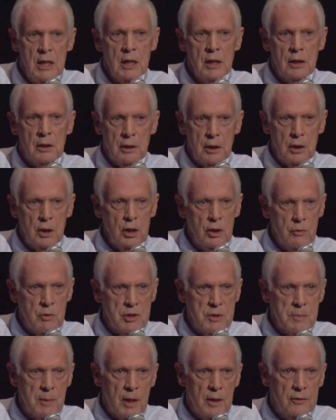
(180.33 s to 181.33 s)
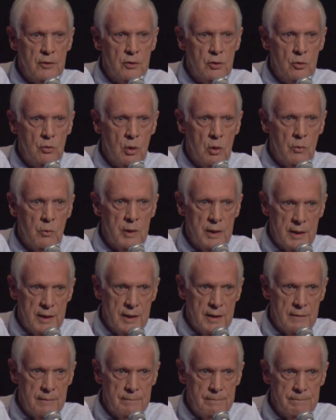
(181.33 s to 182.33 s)
Clearly responded to what we
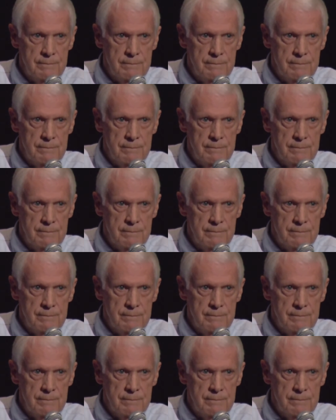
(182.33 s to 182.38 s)
did.